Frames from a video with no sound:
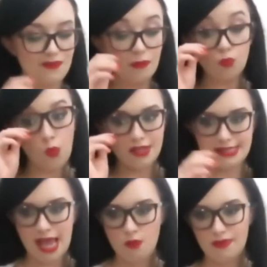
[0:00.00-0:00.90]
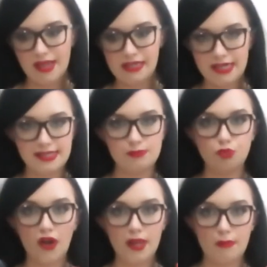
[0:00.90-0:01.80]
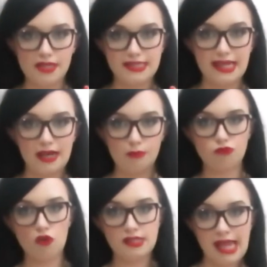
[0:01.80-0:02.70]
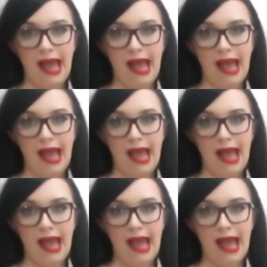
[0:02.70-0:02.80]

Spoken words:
one day when they needed to brighten my skin and bronze it